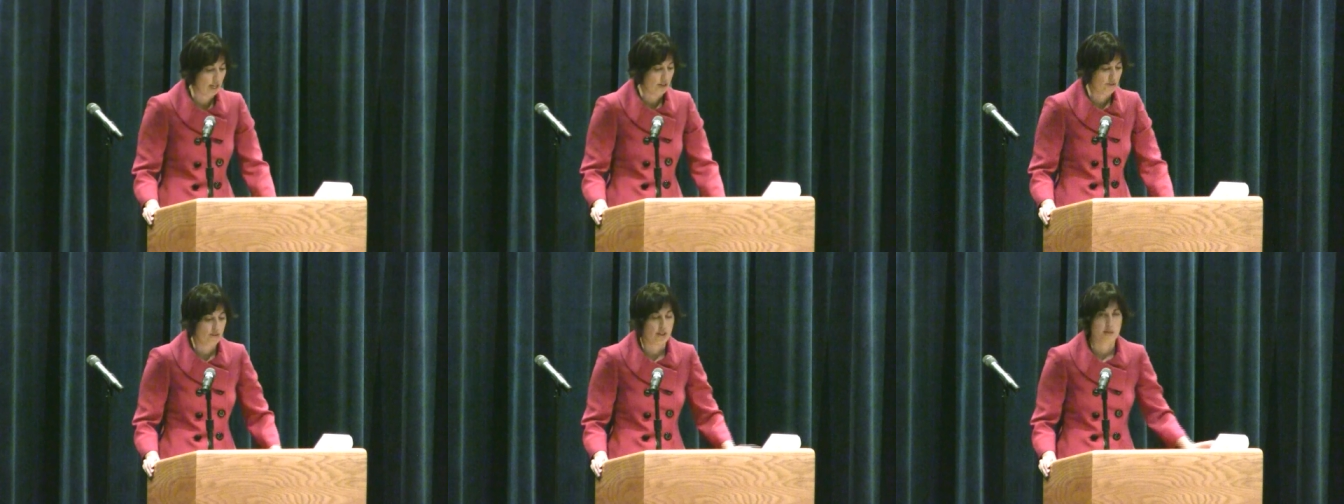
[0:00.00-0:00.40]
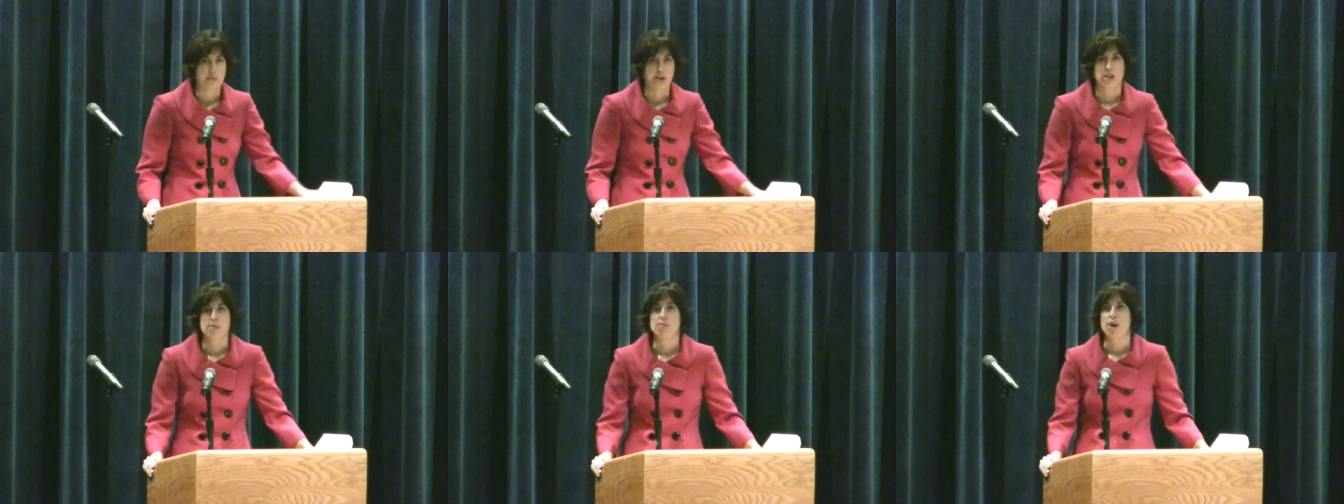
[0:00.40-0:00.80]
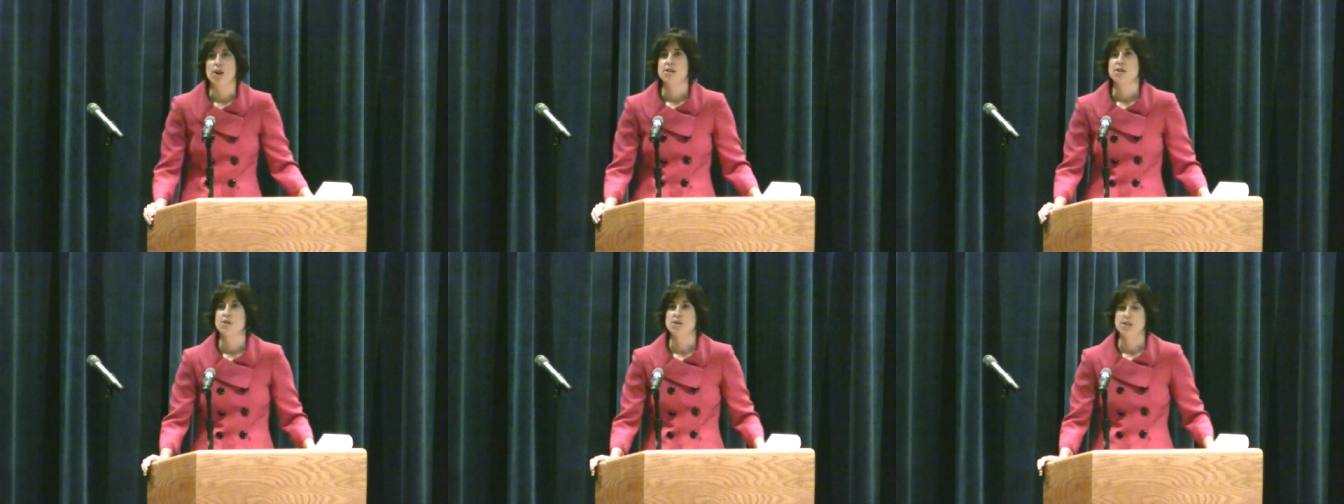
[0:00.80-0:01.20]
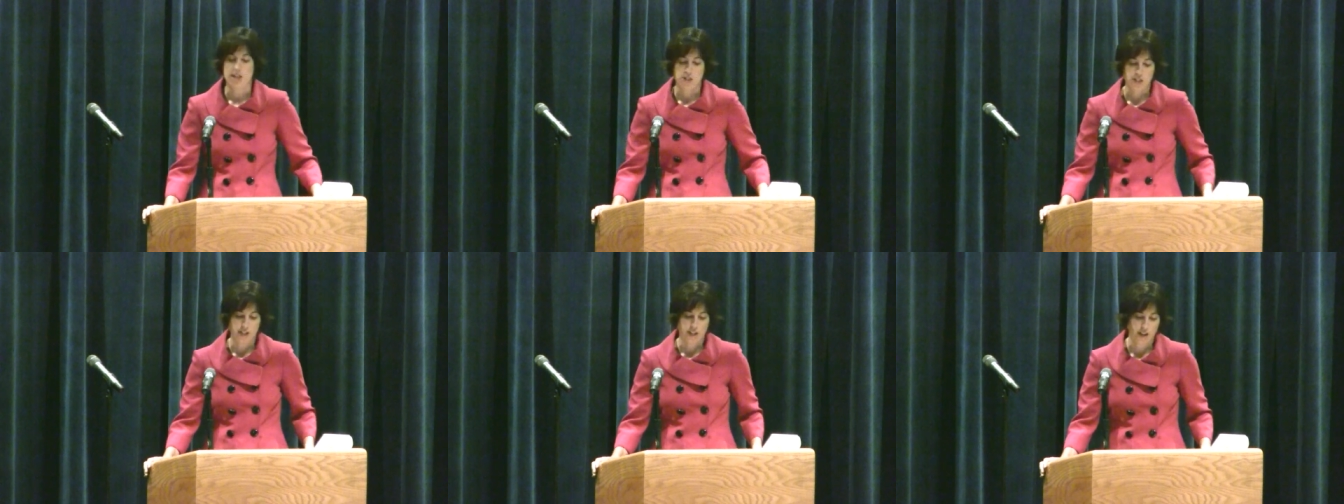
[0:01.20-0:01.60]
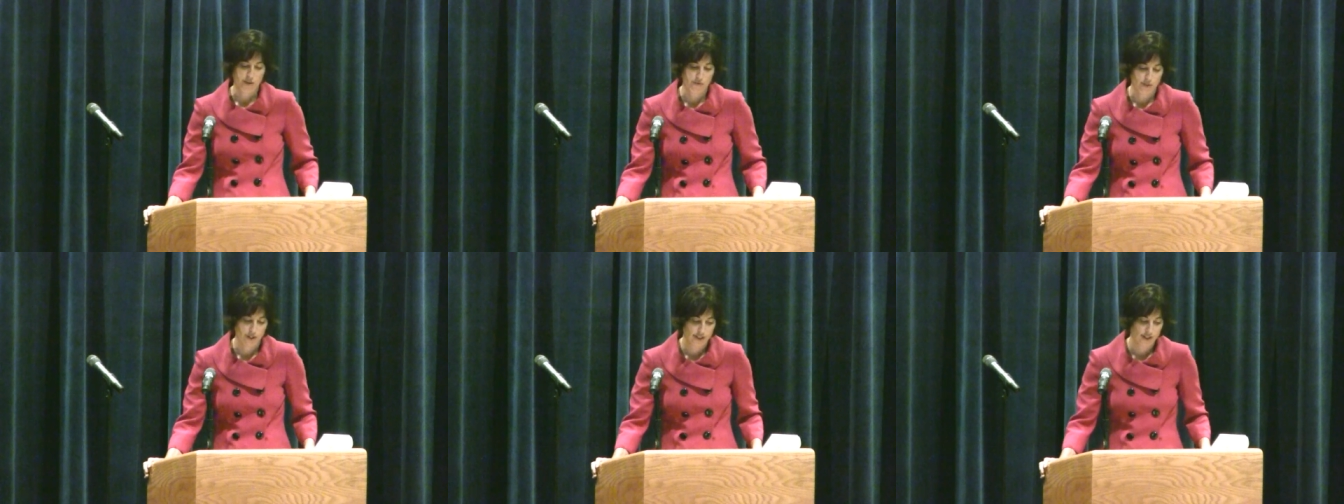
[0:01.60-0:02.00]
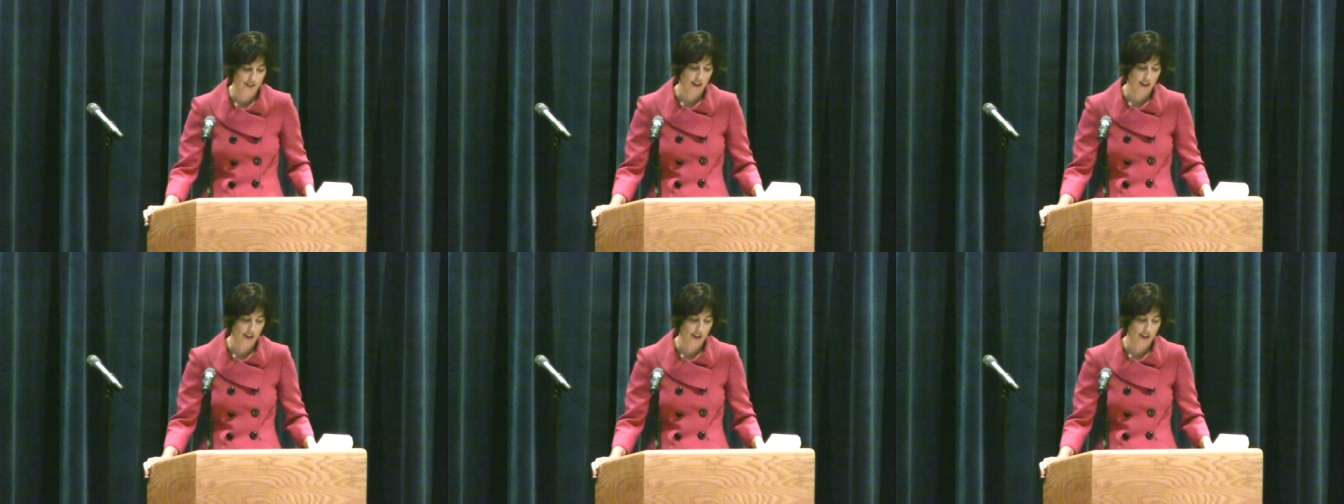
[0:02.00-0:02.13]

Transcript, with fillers: for the American Bar Association conference.